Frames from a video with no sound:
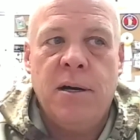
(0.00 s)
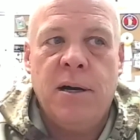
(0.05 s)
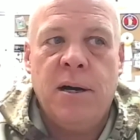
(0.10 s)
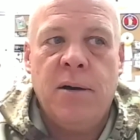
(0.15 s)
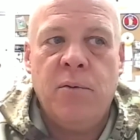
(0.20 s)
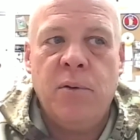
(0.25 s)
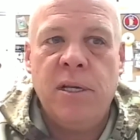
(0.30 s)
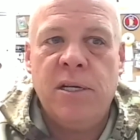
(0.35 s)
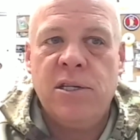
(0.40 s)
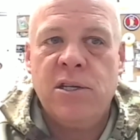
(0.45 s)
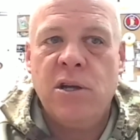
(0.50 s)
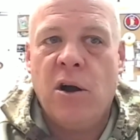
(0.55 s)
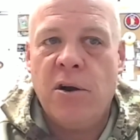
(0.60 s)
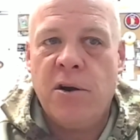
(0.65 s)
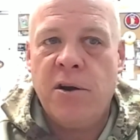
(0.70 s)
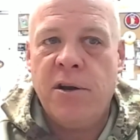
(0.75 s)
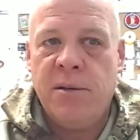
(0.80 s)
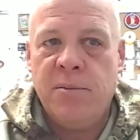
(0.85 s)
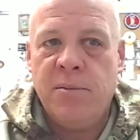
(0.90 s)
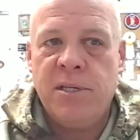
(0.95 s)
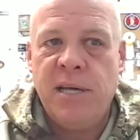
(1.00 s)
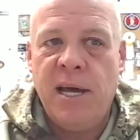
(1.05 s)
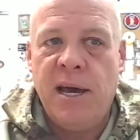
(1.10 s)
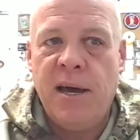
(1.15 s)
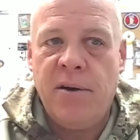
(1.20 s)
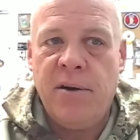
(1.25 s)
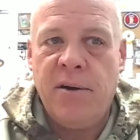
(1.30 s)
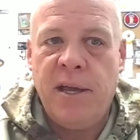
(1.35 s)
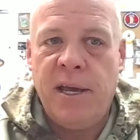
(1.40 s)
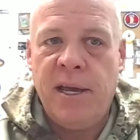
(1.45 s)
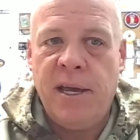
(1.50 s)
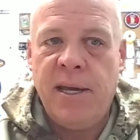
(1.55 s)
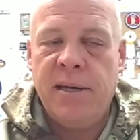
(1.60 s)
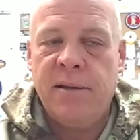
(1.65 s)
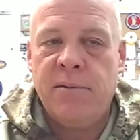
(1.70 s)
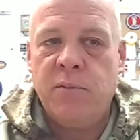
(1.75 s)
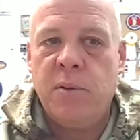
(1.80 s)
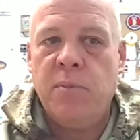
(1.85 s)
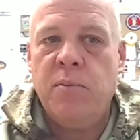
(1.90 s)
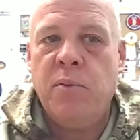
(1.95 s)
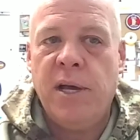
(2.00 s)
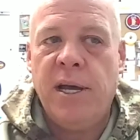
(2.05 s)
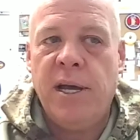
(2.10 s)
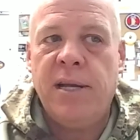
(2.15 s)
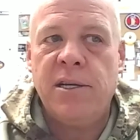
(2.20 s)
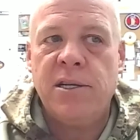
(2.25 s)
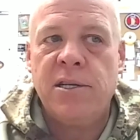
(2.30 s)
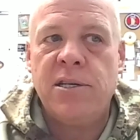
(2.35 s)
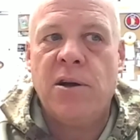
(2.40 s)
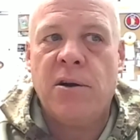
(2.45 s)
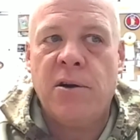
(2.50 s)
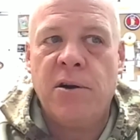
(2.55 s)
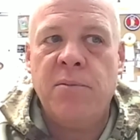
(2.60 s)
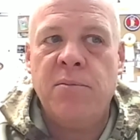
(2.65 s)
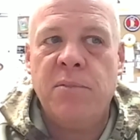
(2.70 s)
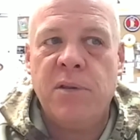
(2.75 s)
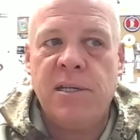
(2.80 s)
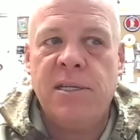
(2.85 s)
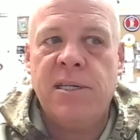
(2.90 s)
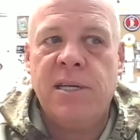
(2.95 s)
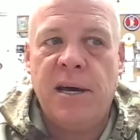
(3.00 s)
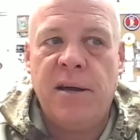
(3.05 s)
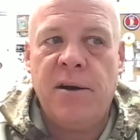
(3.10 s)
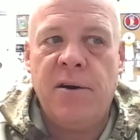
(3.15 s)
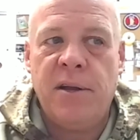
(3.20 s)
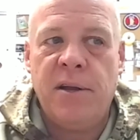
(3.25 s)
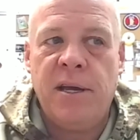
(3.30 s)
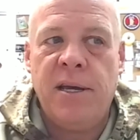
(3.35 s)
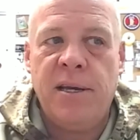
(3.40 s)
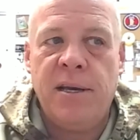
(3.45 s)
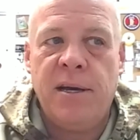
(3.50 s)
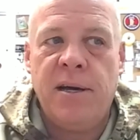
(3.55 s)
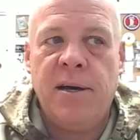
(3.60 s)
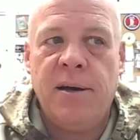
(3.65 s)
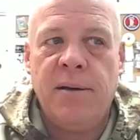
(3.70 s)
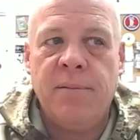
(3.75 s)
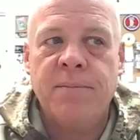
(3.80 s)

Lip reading: we started him Saturday, and we plan to start him this Saturday.